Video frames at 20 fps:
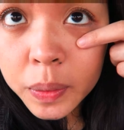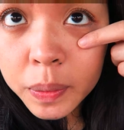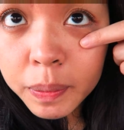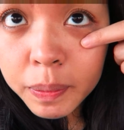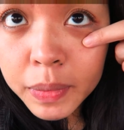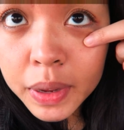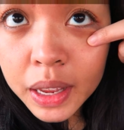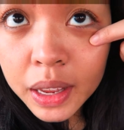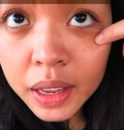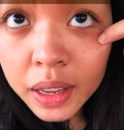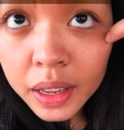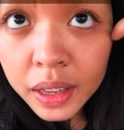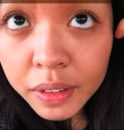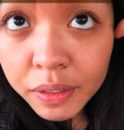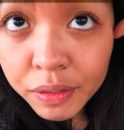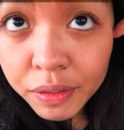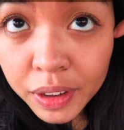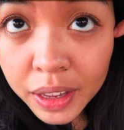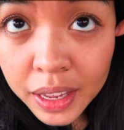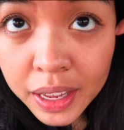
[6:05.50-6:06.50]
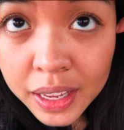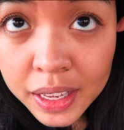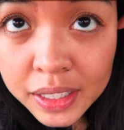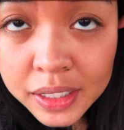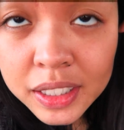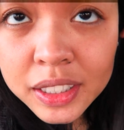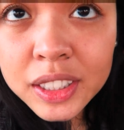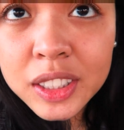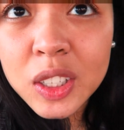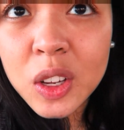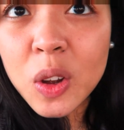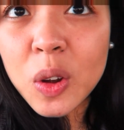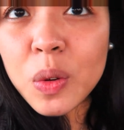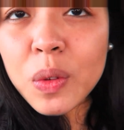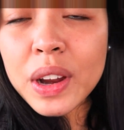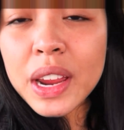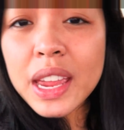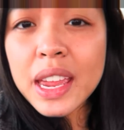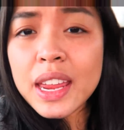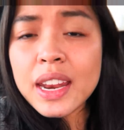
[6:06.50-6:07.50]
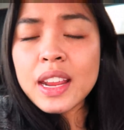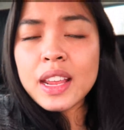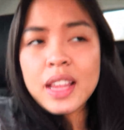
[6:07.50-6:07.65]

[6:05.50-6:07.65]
my face is so red.